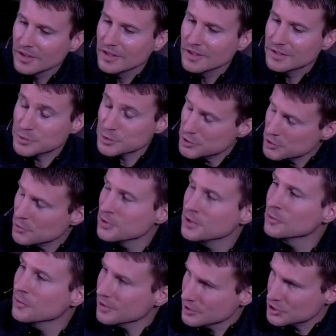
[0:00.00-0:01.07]
is
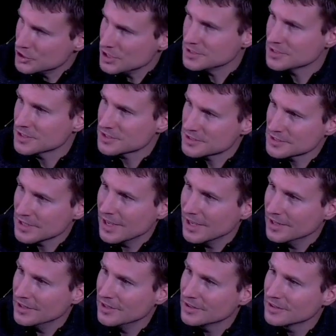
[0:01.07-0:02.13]
doing what Jesus
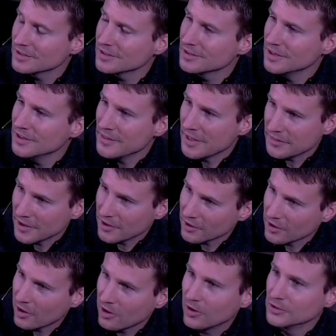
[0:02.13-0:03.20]
said, in that they are
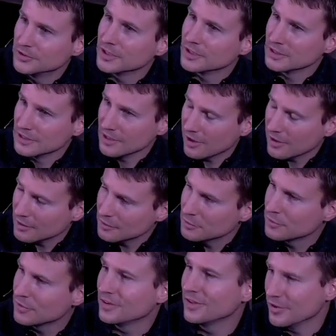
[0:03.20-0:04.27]
called to love
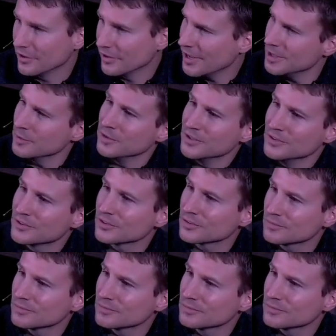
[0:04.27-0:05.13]
their enemies.